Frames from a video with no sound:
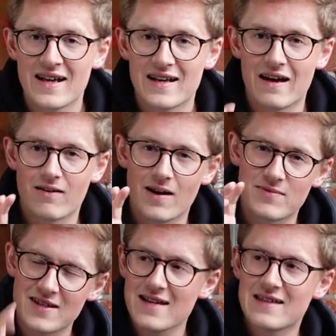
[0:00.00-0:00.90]
Now, I'm
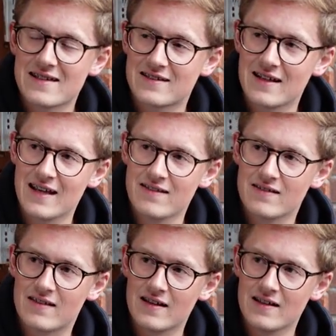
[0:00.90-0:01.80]
saying this
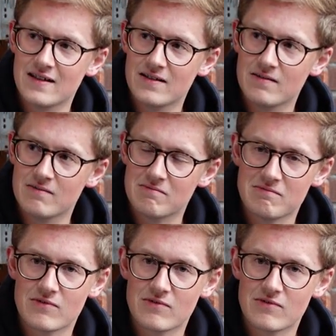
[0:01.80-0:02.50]
in the